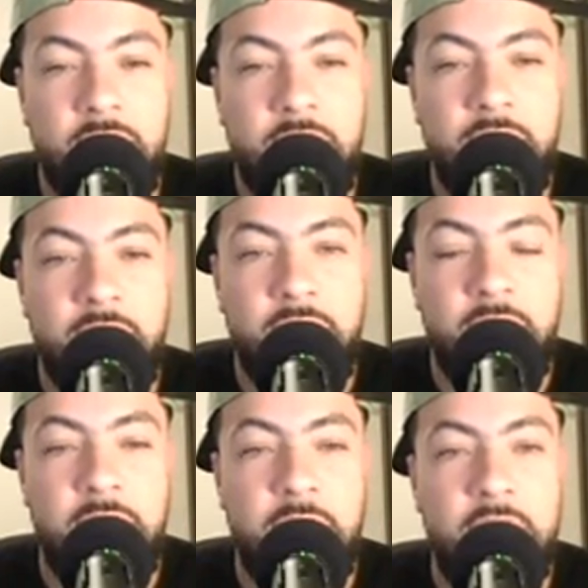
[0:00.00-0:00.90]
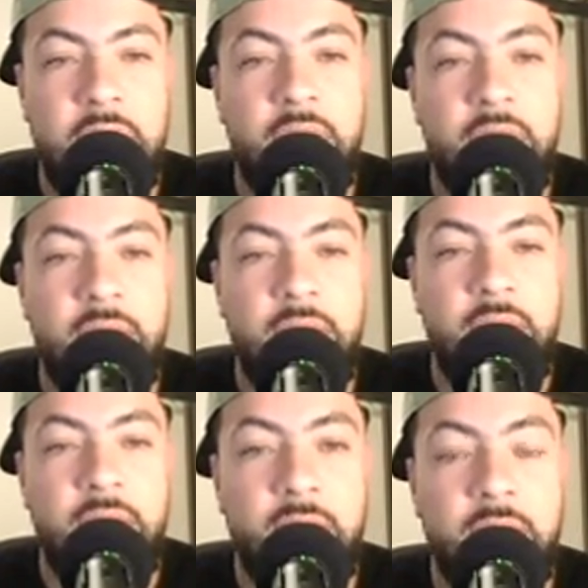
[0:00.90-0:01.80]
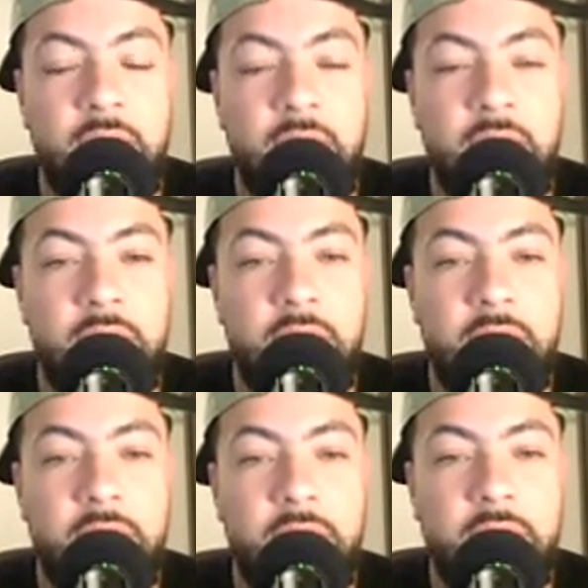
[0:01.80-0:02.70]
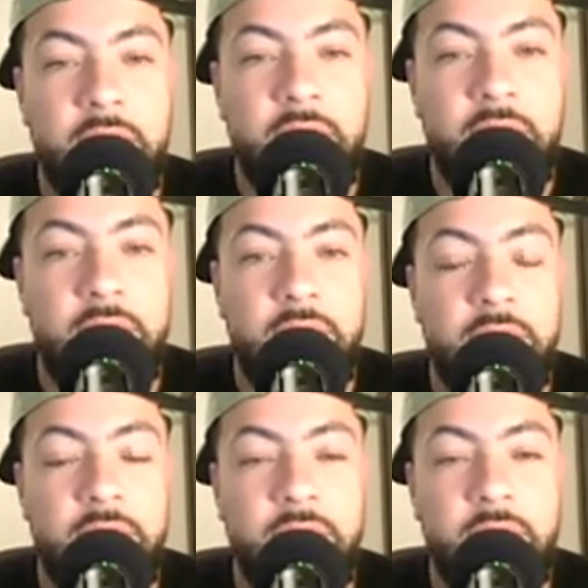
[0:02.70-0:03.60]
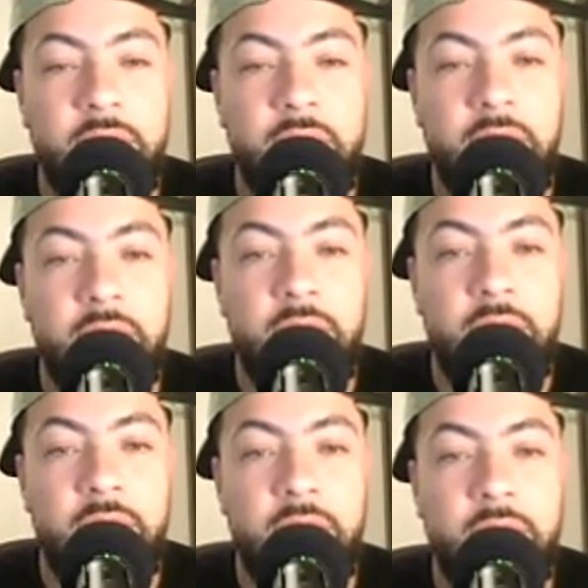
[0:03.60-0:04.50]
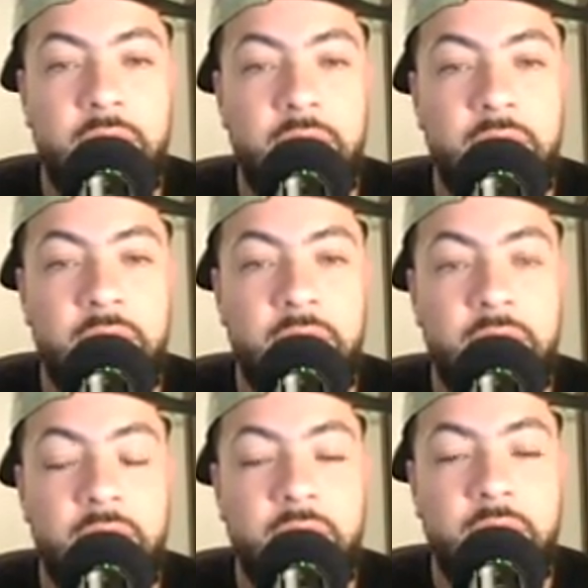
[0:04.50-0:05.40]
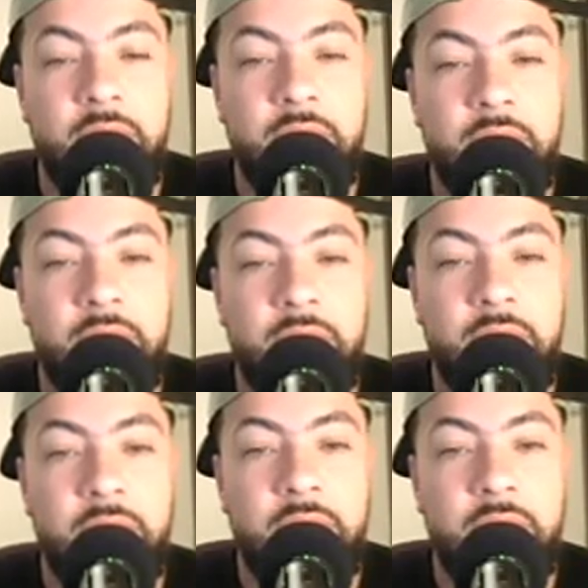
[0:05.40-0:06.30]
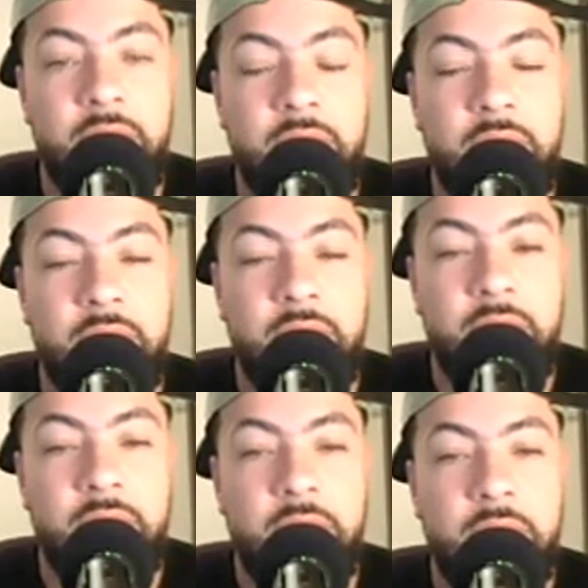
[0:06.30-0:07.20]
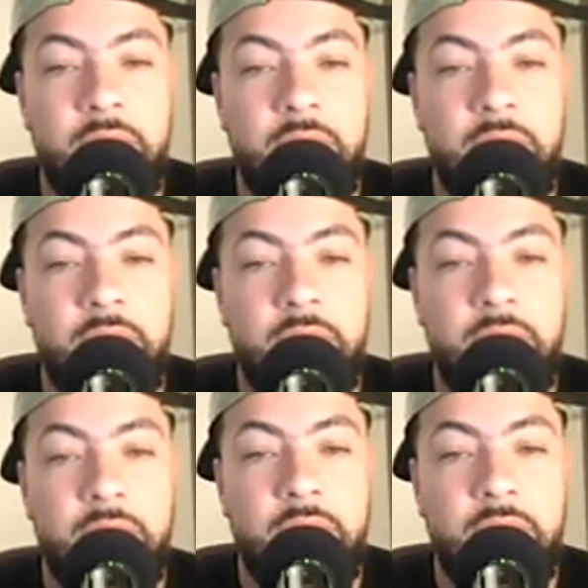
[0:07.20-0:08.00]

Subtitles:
No words are spoken by the person on screen.